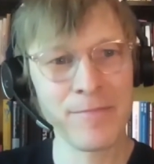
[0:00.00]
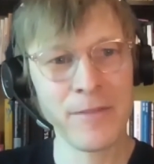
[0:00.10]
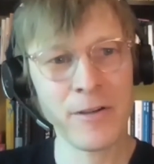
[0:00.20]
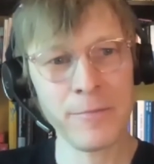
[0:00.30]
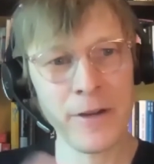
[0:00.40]

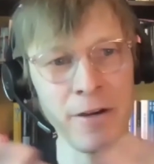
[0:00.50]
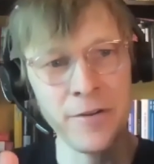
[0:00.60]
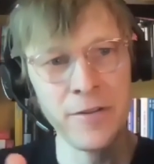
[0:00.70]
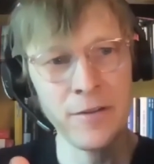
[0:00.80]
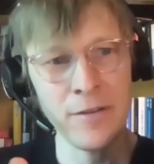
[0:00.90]

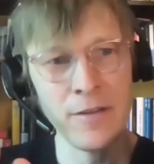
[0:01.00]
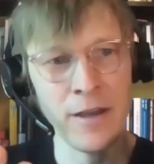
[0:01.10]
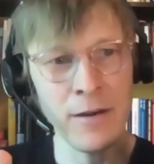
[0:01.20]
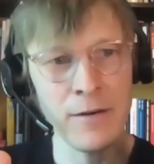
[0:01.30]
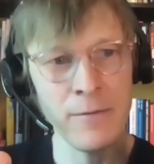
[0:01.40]
comparison,
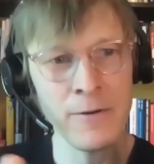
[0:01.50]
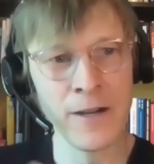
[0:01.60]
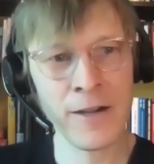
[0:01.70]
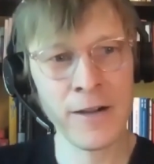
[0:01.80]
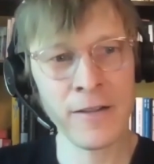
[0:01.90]
said,
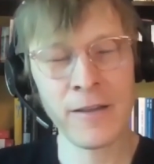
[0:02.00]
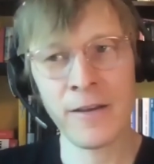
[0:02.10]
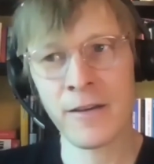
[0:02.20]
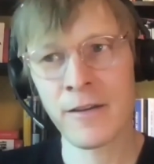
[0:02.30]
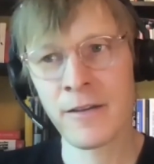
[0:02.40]
well, the